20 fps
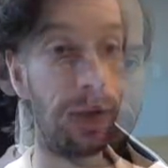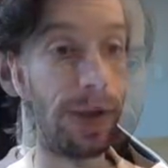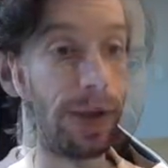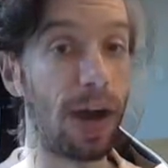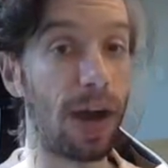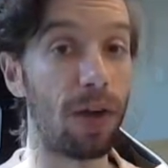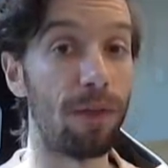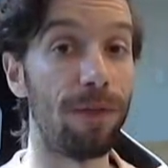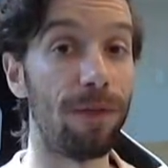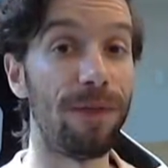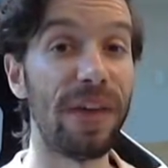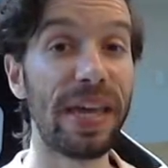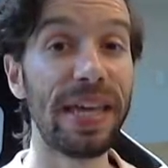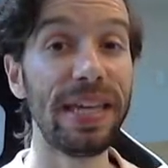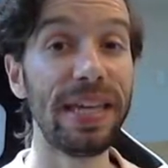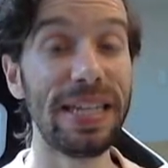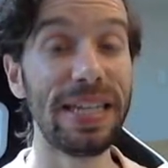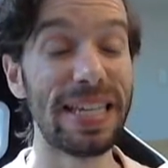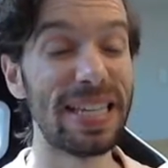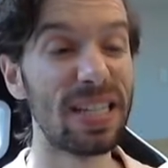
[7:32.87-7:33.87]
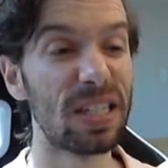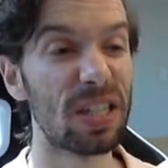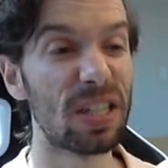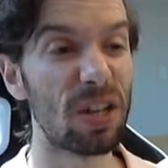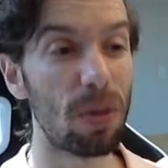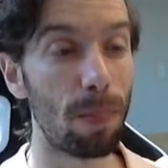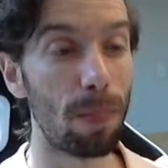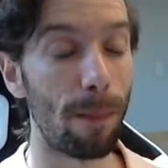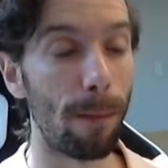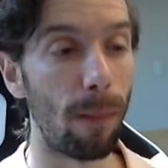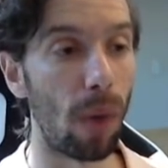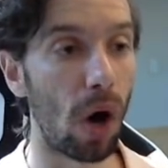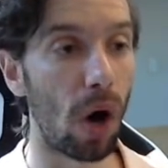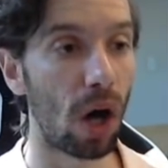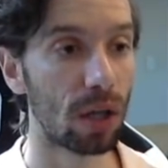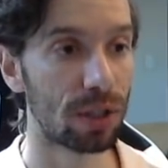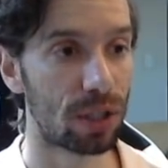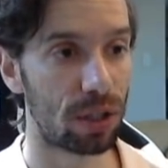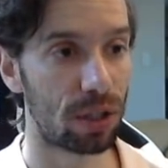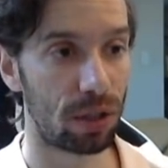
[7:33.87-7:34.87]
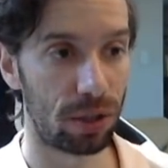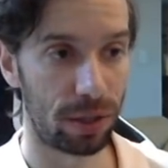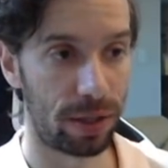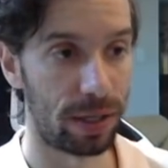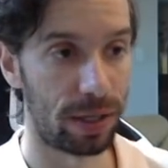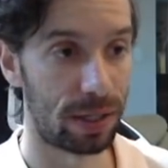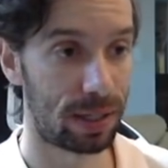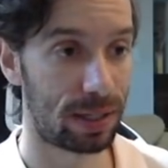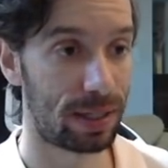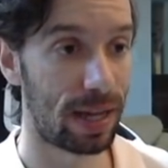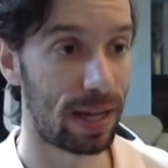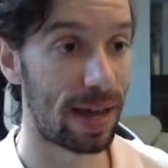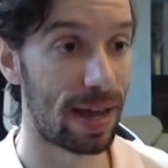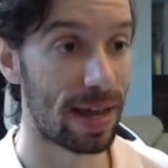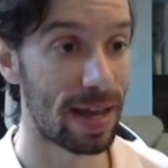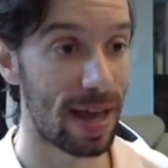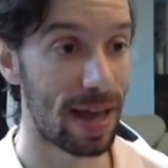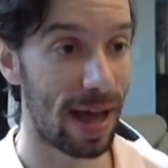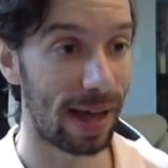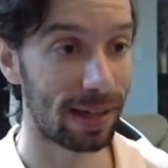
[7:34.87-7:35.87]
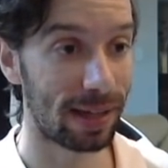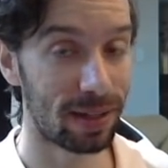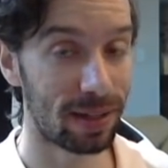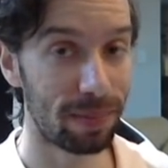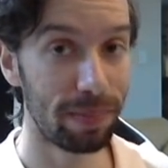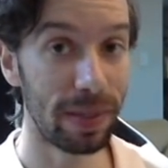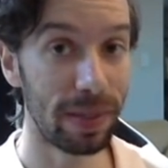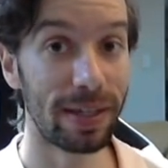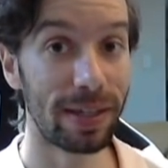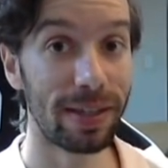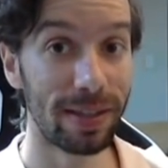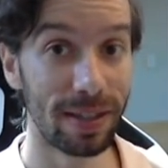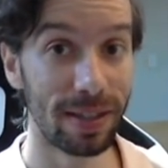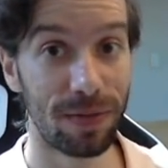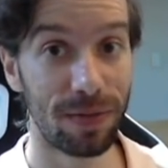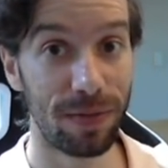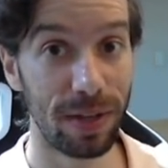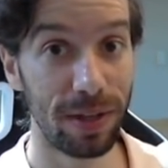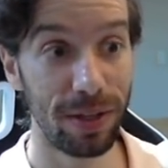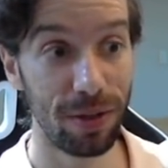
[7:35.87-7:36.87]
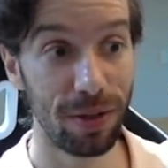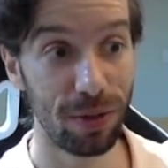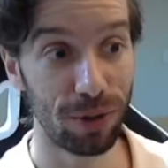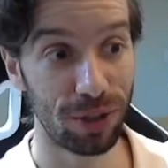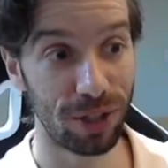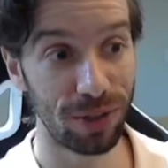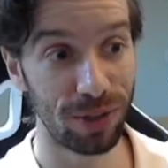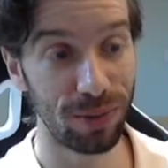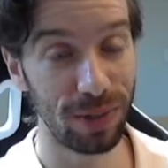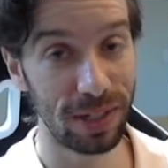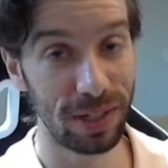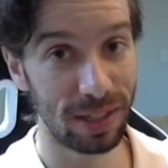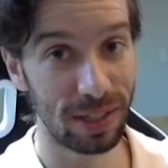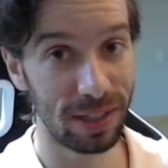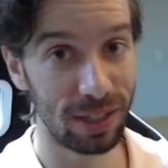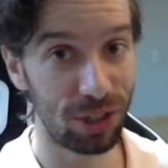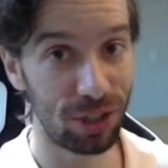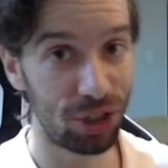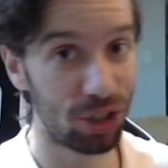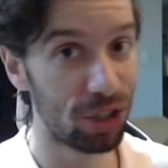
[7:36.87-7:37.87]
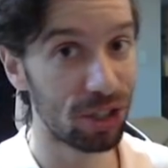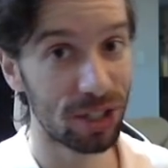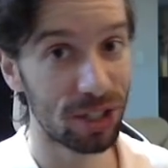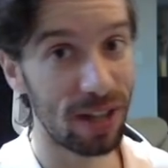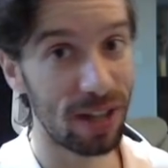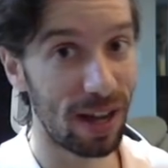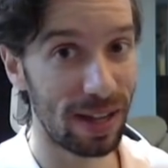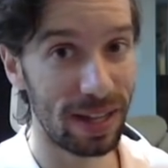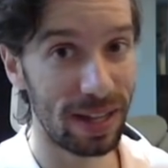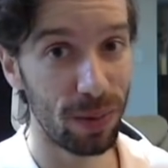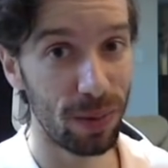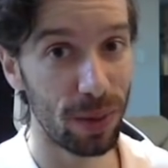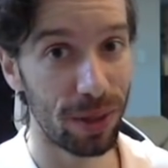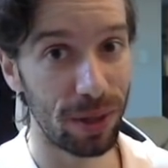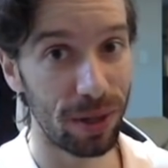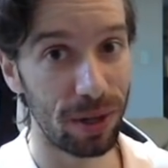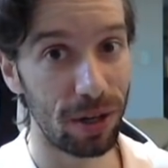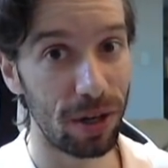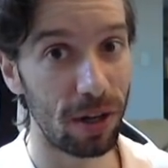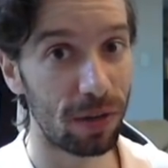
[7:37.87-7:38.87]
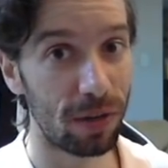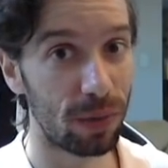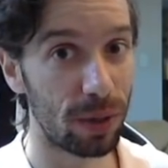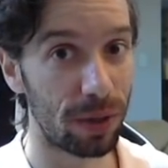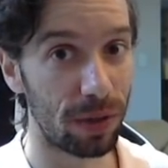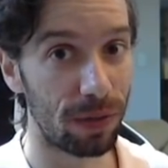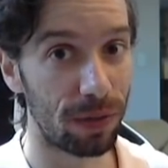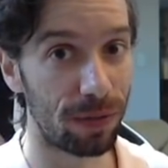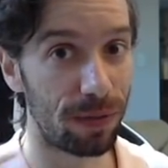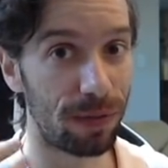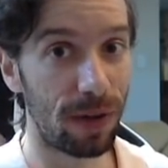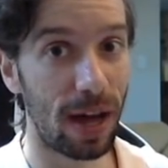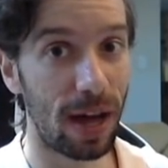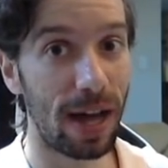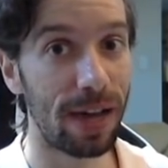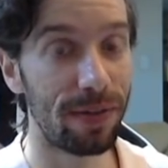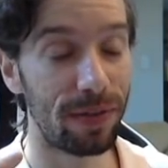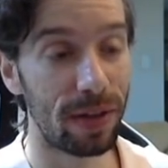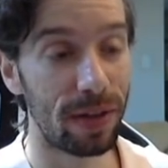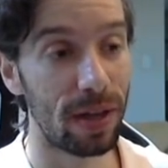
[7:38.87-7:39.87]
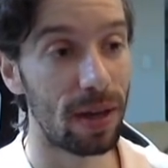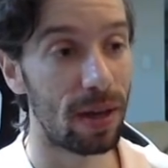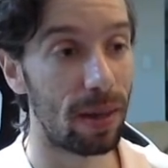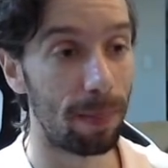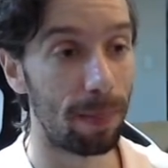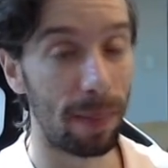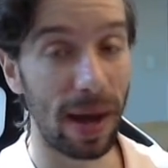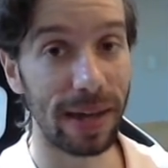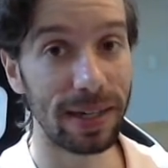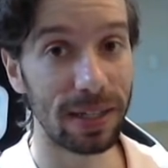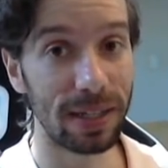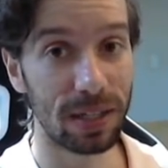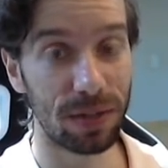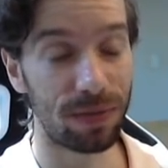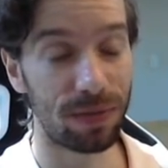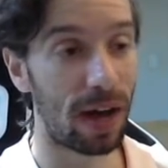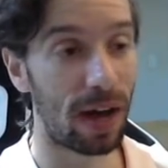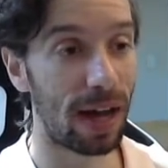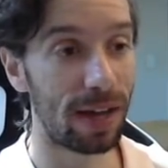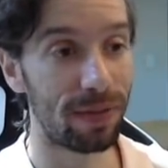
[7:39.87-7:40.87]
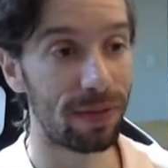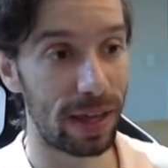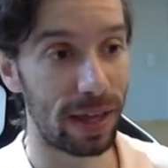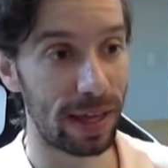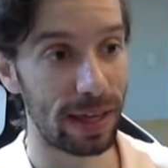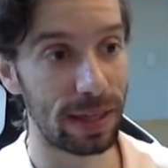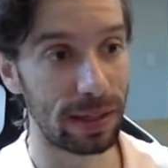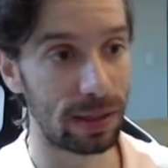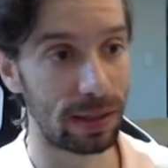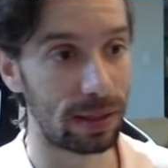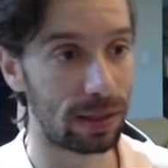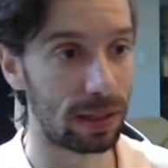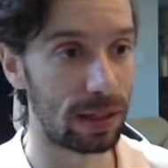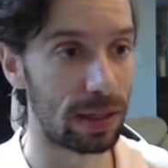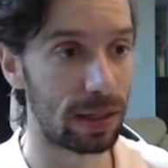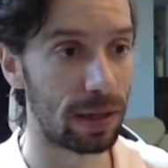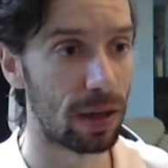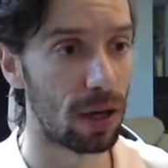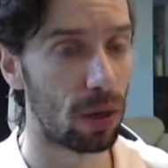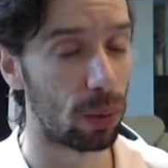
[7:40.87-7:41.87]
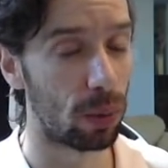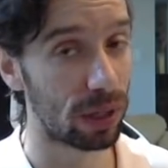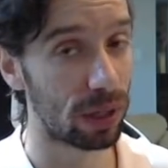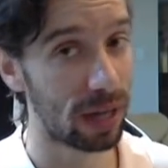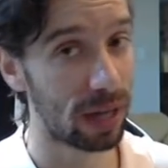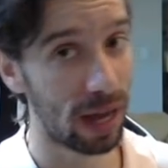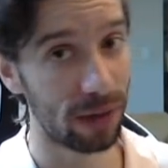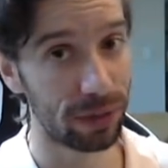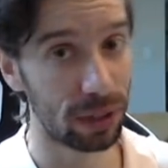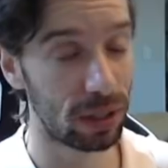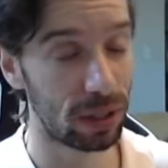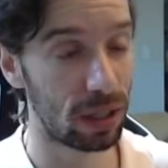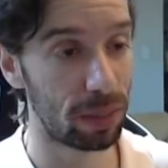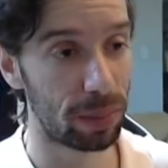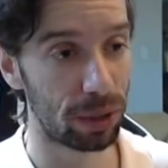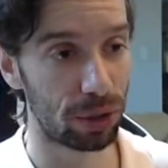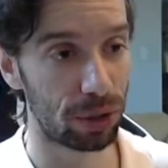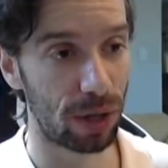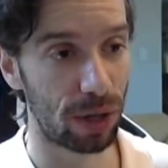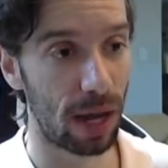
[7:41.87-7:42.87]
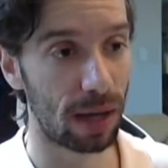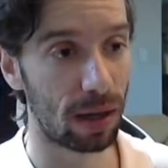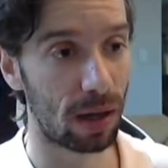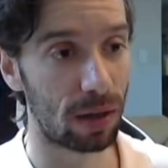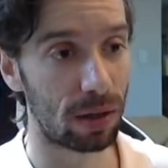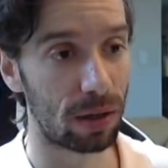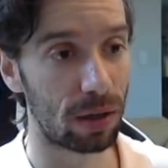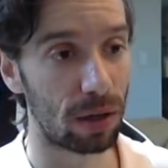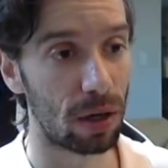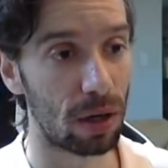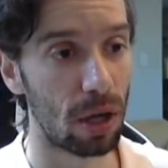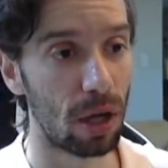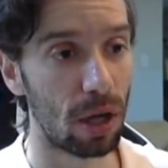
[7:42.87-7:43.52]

Now, Bane is a monster this set. As I'm making this video, she recently just got hit with a nerf with a -5 AD. We're gonna have to keep a track on her.